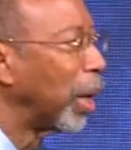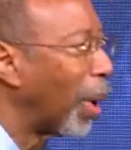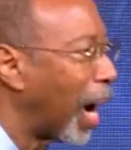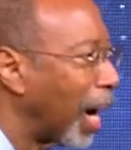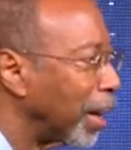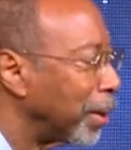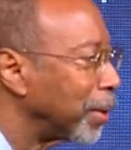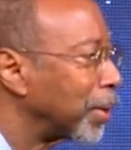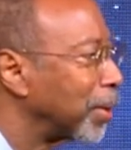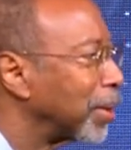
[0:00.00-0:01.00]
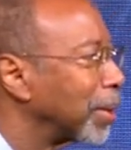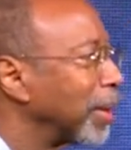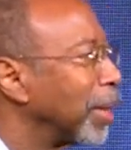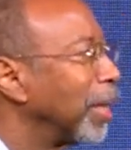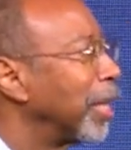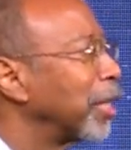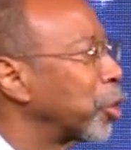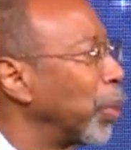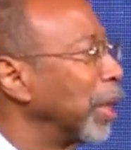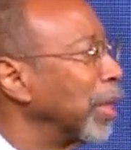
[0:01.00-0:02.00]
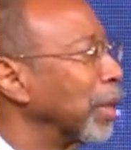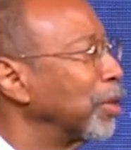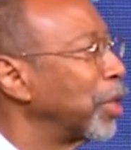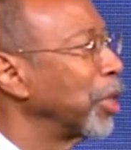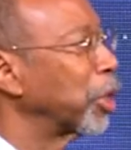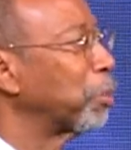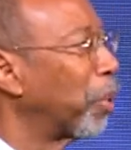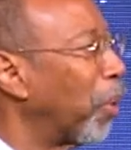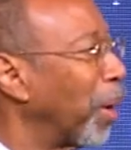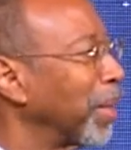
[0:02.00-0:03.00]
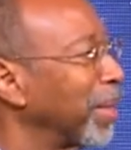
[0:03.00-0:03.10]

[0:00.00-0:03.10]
was. Sweet little Jesus boy,